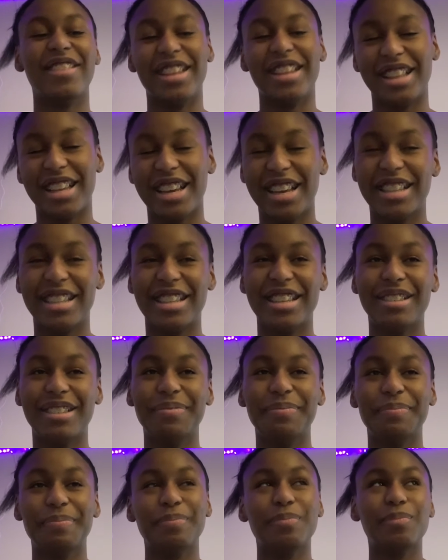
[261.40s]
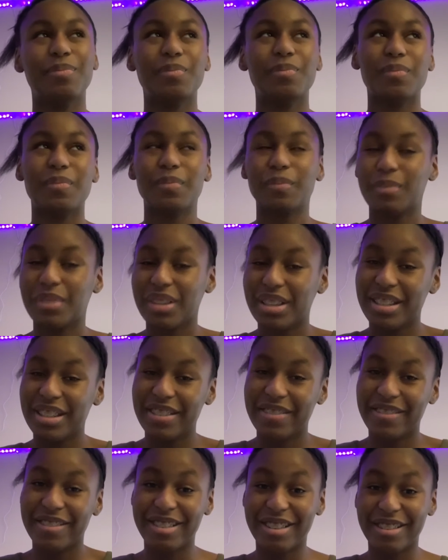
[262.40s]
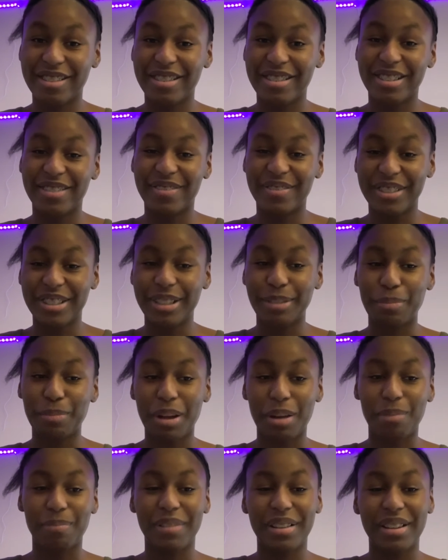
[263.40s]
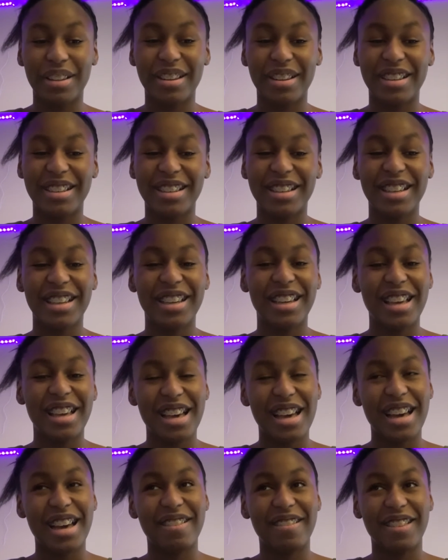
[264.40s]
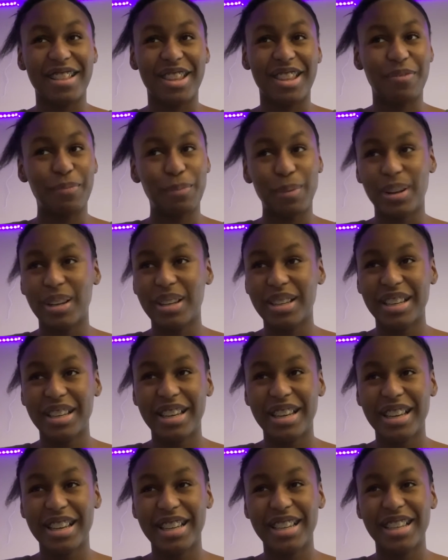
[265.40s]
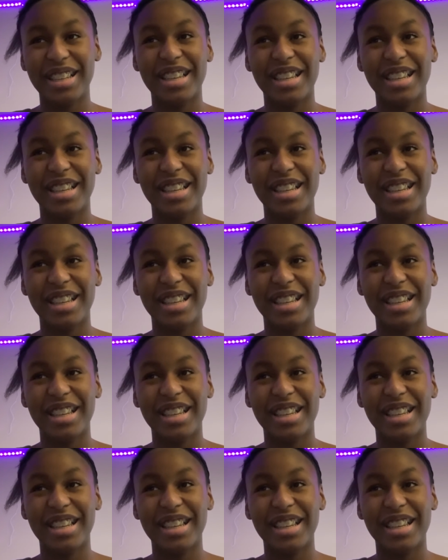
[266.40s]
liked it. Plus, it was already really popular. I read the manga.